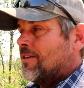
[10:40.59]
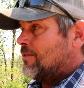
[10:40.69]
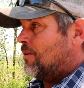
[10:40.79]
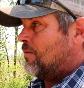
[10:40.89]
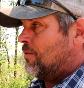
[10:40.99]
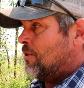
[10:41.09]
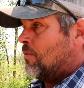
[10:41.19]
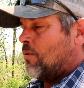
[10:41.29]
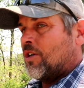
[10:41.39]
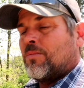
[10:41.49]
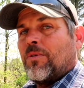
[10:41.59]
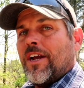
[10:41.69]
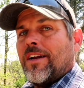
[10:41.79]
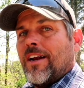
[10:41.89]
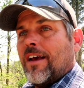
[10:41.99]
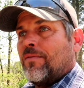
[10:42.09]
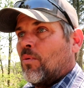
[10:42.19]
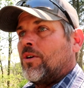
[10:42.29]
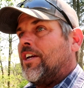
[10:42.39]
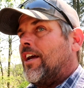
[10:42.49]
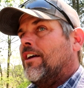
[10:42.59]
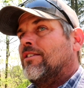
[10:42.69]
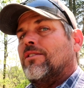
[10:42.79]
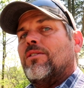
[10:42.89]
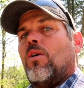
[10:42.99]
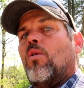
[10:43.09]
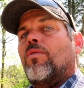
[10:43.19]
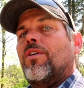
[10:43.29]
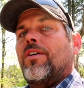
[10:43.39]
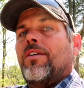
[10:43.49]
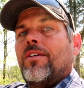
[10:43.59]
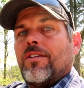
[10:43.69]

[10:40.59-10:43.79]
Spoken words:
So, you know, we're spreading that 14 ounces over